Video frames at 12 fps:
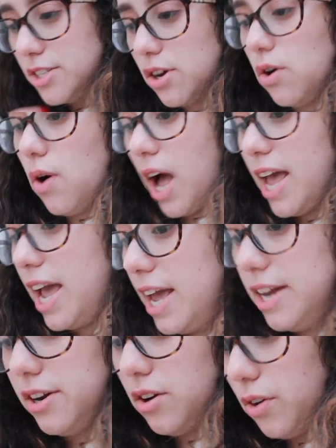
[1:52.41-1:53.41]
So I
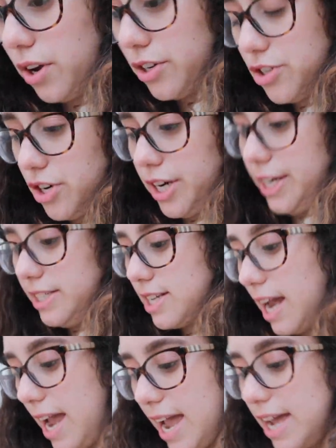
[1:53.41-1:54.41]
hated going on trains,
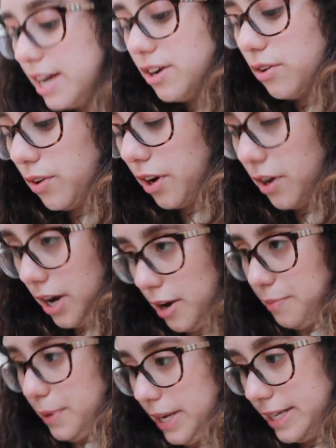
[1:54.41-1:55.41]
I hated going on
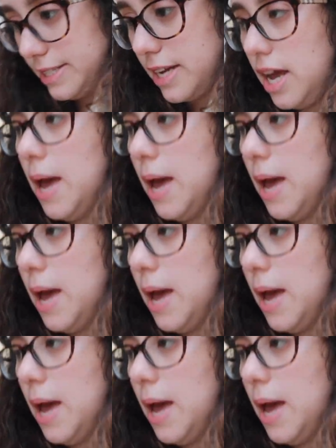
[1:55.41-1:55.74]
airplanes.